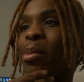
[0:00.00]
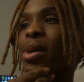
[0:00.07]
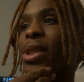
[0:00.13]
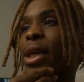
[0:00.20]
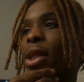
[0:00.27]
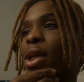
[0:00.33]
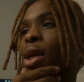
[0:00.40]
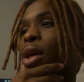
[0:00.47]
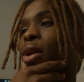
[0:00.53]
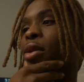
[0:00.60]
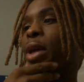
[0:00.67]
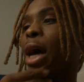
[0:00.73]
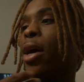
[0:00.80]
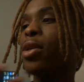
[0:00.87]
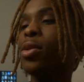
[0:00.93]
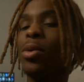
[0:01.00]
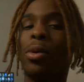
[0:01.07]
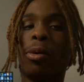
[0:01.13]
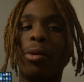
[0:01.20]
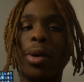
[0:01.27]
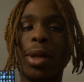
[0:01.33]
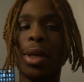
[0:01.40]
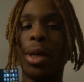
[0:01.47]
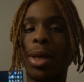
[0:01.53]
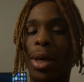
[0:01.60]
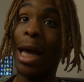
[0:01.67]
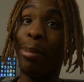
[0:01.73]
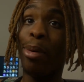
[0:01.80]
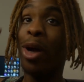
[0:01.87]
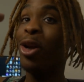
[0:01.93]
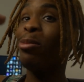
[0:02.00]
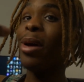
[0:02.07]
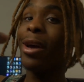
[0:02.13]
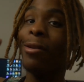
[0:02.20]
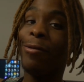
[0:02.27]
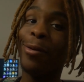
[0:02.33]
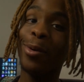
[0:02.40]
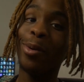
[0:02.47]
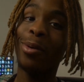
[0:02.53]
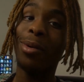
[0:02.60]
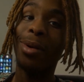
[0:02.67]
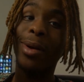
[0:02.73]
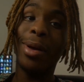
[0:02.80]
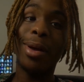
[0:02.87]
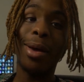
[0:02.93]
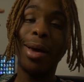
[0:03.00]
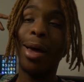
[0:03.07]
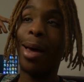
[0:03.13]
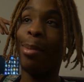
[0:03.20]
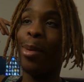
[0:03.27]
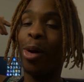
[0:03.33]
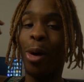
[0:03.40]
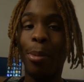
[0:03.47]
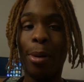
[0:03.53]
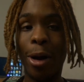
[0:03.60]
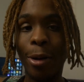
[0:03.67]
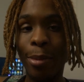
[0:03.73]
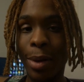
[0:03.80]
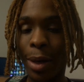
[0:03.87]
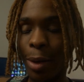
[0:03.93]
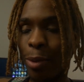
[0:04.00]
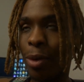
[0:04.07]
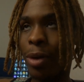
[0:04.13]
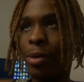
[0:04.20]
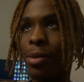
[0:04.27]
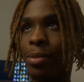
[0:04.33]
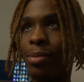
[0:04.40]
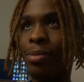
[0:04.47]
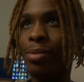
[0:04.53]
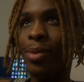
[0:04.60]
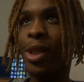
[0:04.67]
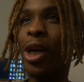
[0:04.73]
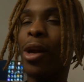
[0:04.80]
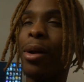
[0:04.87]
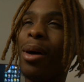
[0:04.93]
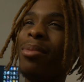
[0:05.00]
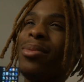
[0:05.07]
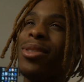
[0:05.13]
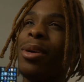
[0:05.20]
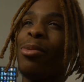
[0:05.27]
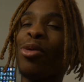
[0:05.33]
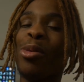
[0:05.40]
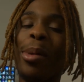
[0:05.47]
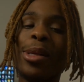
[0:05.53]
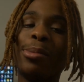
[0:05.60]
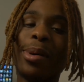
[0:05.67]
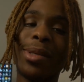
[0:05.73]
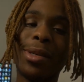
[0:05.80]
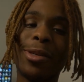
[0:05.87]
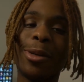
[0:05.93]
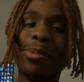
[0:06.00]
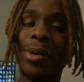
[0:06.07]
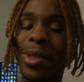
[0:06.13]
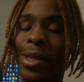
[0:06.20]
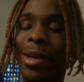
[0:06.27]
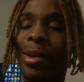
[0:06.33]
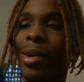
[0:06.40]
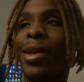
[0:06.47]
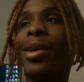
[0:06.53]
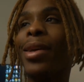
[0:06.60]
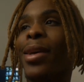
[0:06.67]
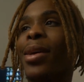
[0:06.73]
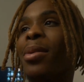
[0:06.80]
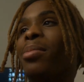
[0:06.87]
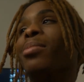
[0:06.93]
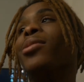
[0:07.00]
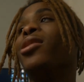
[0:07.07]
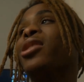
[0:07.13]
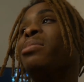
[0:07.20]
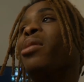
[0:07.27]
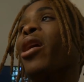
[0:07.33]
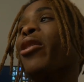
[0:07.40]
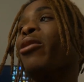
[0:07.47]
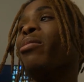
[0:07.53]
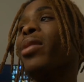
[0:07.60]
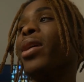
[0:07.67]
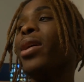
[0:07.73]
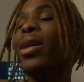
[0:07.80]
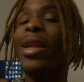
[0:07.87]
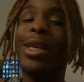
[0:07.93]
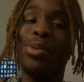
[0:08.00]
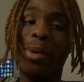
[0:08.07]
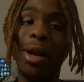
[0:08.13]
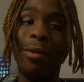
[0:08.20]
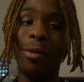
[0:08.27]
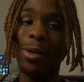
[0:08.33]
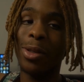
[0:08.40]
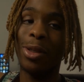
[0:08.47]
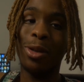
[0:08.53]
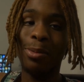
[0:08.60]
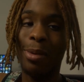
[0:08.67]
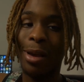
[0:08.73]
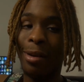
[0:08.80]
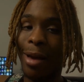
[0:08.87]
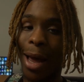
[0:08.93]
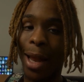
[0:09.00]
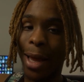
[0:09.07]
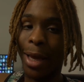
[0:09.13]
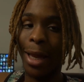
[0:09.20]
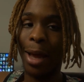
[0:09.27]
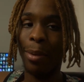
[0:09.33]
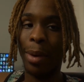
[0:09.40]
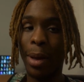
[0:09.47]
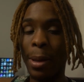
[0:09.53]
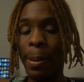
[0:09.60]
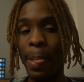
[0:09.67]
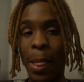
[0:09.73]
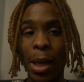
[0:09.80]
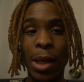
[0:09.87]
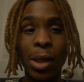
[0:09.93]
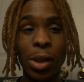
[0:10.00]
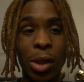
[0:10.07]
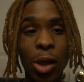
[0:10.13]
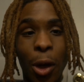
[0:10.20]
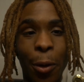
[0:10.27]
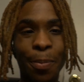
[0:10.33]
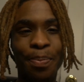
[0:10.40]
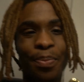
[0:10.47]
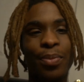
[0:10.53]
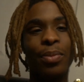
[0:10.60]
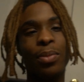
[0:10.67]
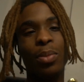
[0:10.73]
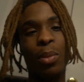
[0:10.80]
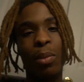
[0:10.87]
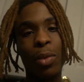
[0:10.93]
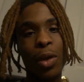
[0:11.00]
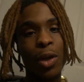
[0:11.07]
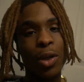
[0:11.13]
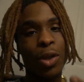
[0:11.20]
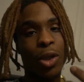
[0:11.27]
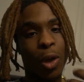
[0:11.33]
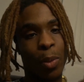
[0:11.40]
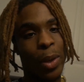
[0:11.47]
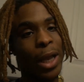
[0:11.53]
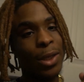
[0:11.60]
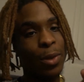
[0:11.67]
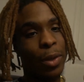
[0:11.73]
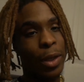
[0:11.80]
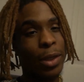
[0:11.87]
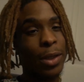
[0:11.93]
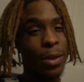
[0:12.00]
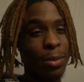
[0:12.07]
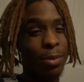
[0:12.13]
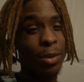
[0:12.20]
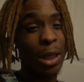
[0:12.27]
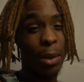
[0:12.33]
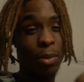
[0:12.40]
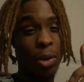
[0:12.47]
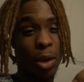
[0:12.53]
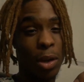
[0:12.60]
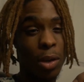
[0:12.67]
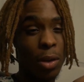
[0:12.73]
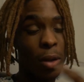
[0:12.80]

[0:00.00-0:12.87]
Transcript: much like the you know the house tour really. I got a brand new microphone. I'm in my own apartment. Well, sharing. I'm a roommate to my sister, but still, she doesn't bother me. That's whatever. So it's better. I like it that way. So, so we got two things. Step one.